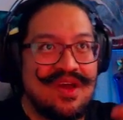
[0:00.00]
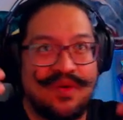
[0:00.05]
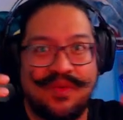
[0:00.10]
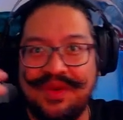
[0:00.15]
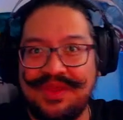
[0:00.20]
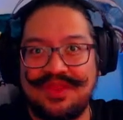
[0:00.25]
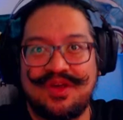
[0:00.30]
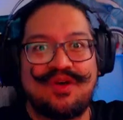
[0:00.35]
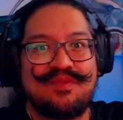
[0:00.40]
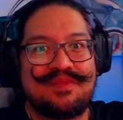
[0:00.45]

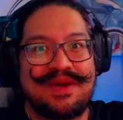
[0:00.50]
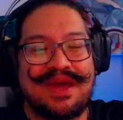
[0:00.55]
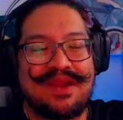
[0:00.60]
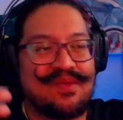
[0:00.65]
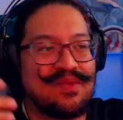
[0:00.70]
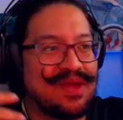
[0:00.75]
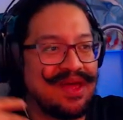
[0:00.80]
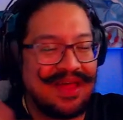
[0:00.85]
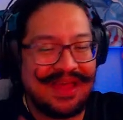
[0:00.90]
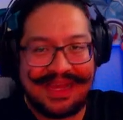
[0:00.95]
We know Battle
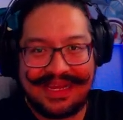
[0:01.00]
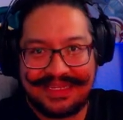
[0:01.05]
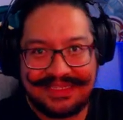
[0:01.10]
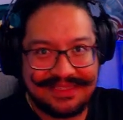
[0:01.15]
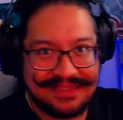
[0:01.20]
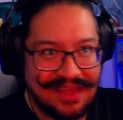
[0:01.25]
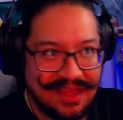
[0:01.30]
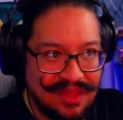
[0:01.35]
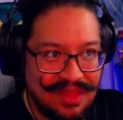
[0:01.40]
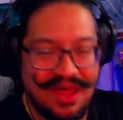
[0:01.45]
Royale
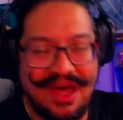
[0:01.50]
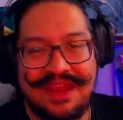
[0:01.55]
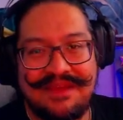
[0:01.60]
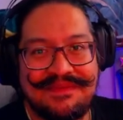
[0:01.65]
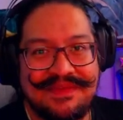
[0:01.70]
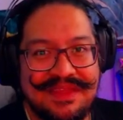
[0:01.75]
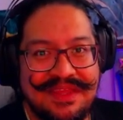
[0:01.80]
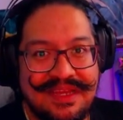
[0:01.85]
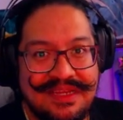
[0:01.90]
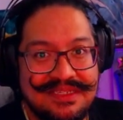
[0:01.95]
has a lot of
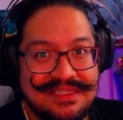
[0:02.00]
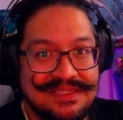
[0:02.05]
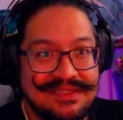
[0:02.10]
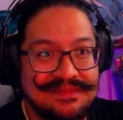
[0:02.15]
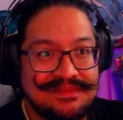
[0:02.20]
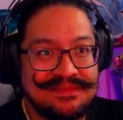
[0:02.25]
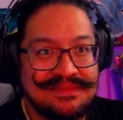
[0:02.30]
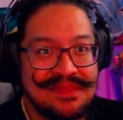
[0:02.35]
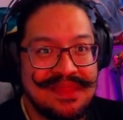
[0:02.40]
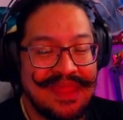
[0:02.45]

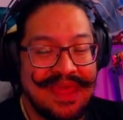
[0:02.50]
attention.